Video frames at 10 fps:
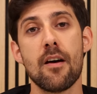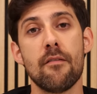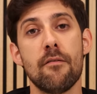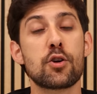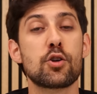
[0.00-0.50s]

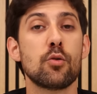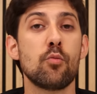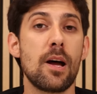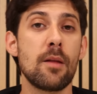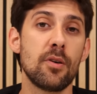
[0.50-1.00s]
Version
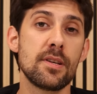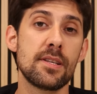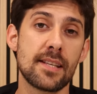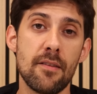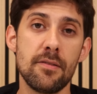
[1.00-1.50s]

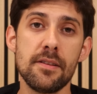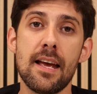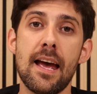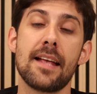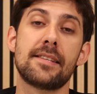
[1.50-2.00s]
1.7
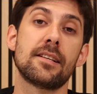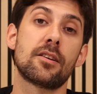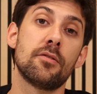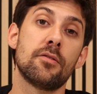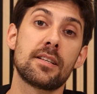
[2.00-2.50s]
adds a
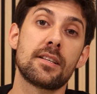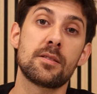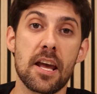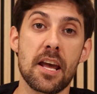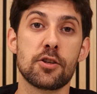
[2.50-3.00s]

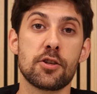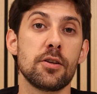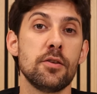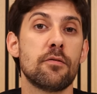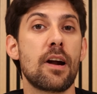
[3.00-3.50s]
context page.
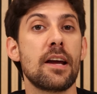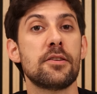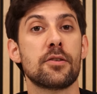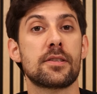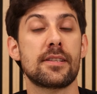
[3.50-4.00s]
You write
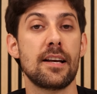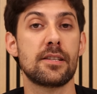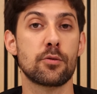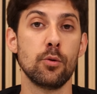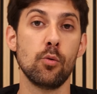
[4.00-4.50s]
your
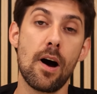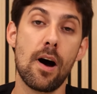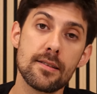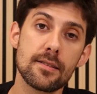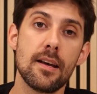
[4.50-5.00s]
site's rule
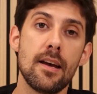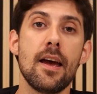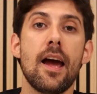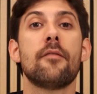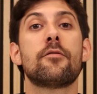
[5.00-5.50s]
once
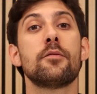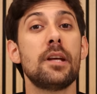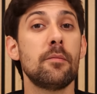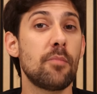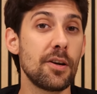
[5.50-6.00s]
and from
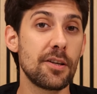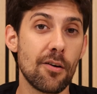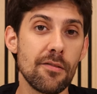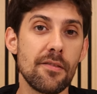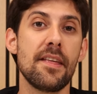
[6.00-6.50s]
that point
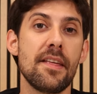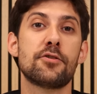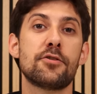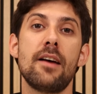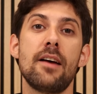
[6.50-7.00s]
on they
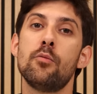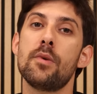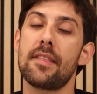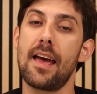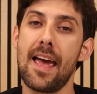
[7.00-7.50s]
travel
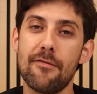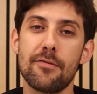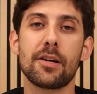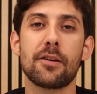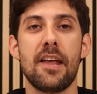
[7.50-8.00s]
with
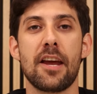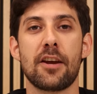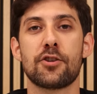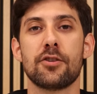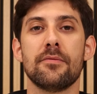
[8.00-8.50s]
every
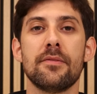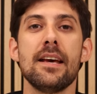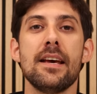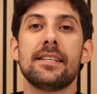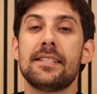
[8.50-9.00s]
connection,
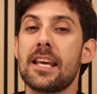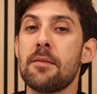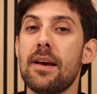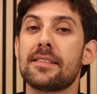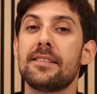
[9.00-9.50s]

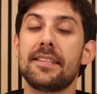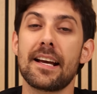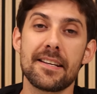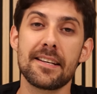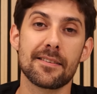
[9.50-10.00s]
same as the
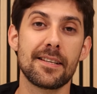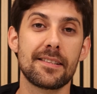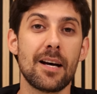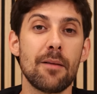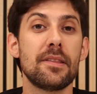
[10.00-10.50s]
technical
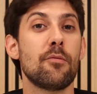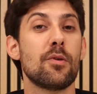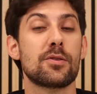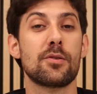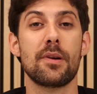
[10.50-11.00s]
setup that
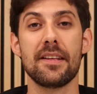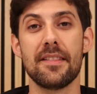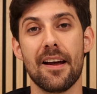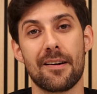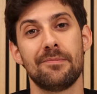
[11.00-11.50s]
was already
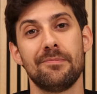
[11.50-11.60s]
there.